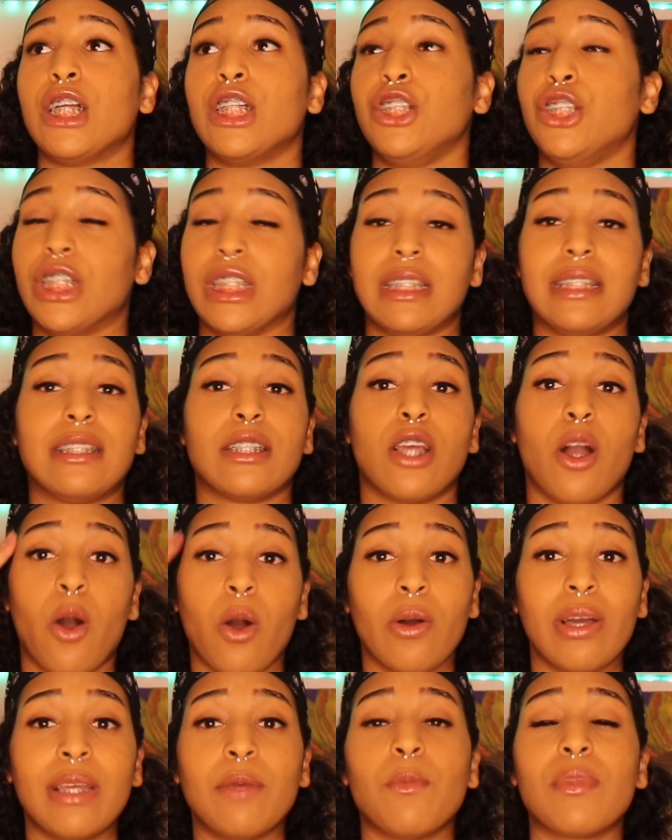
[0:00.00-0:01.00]
just
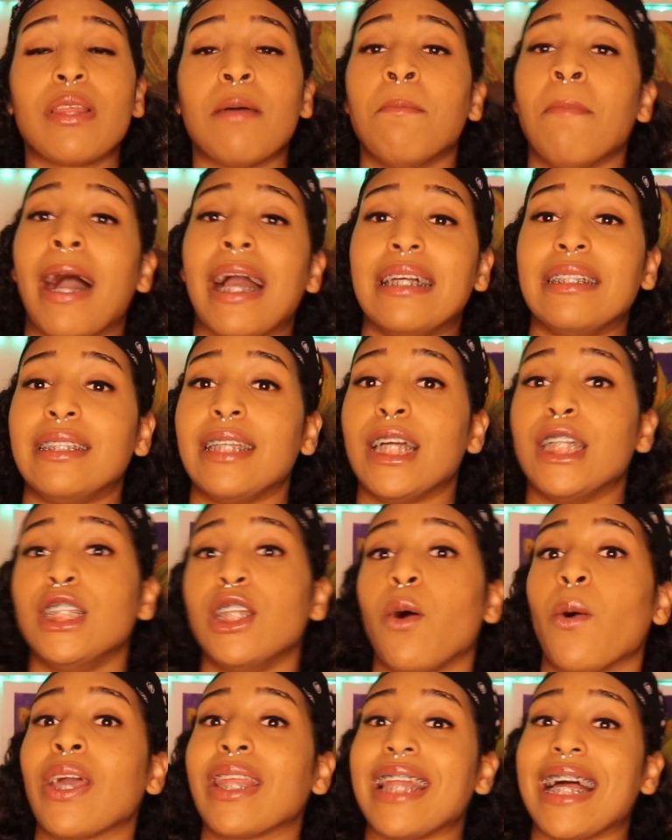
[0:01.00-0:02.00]
go in with the mindset
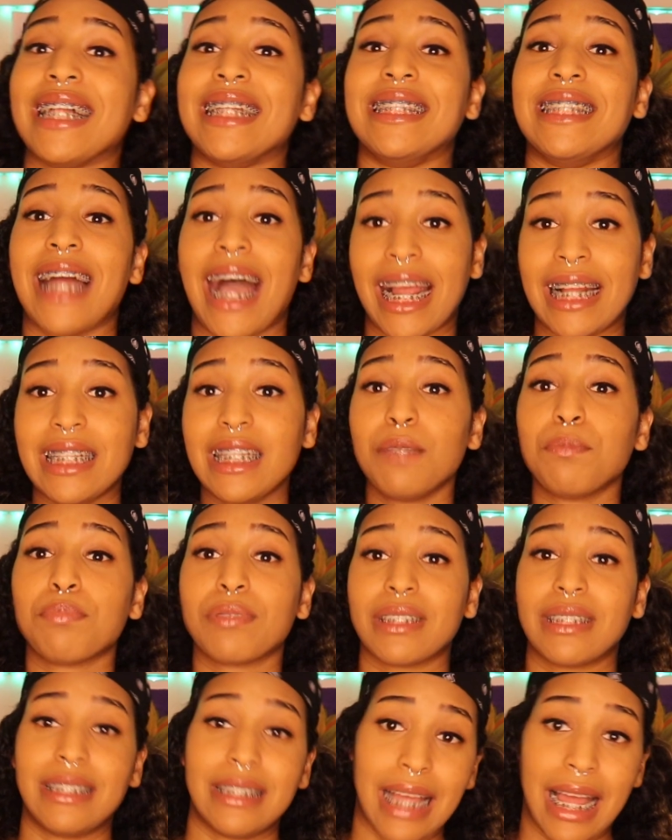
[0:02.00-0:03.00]
knowing that
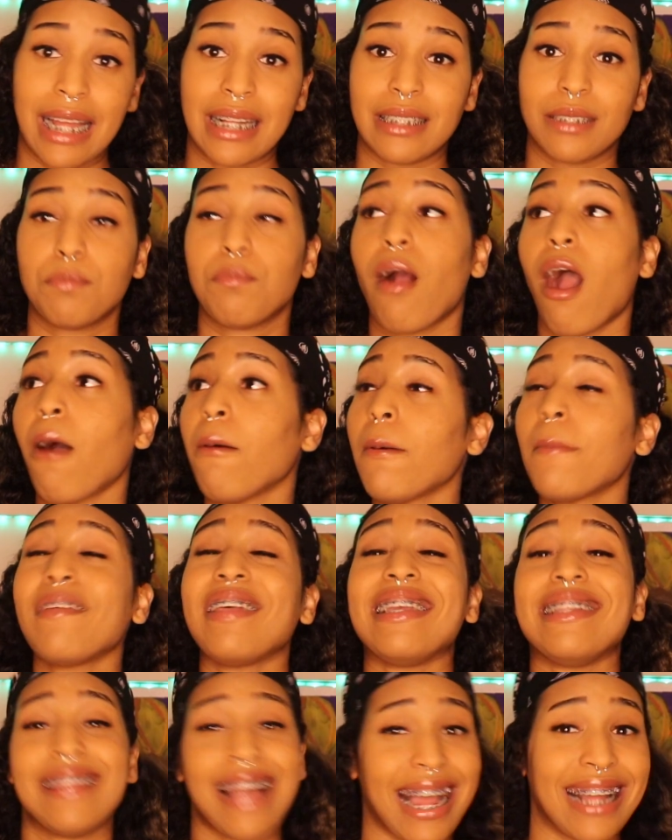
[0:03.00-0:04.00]
90%,
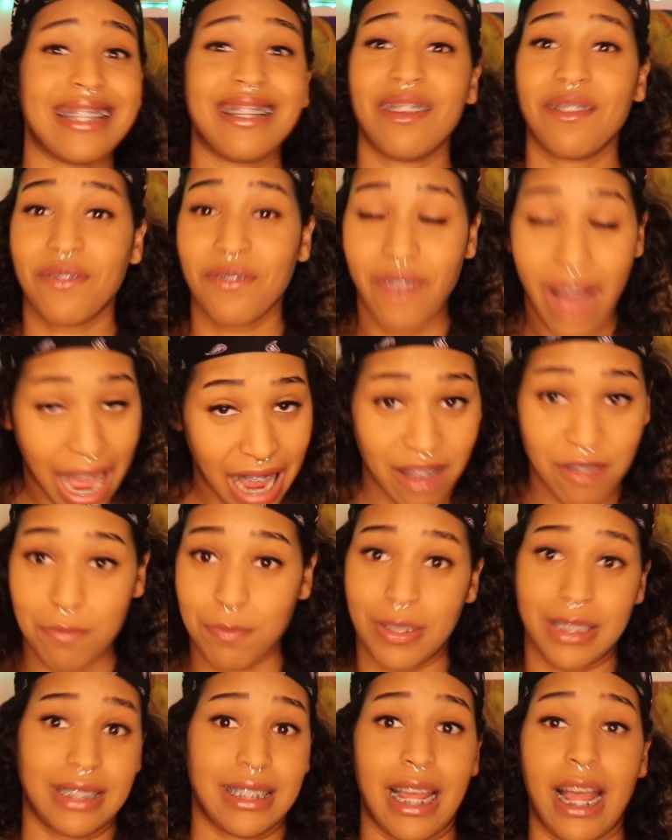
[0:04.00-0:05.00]
probably
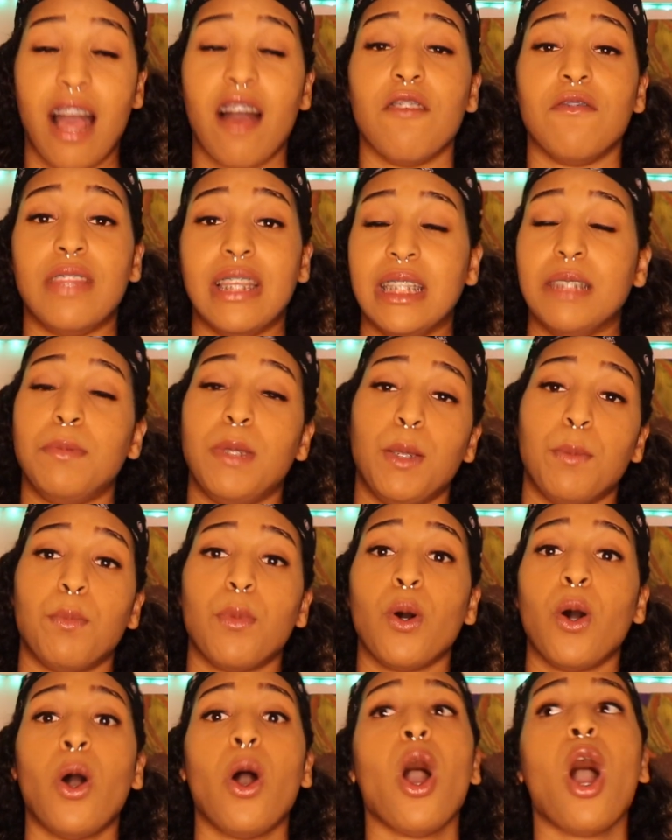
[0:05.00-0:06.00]
95% of these
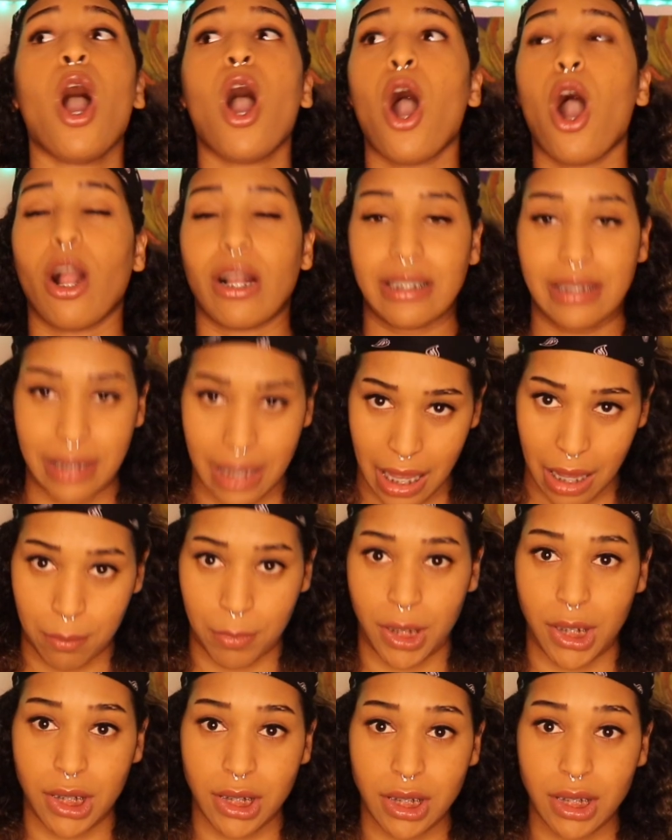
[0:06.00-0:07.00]
people are
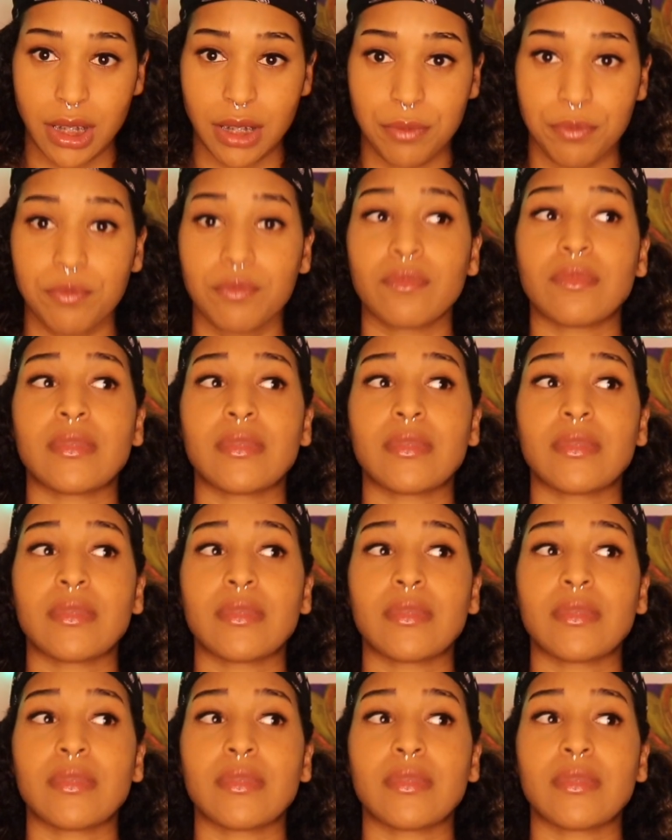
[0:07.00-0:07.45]
scammers.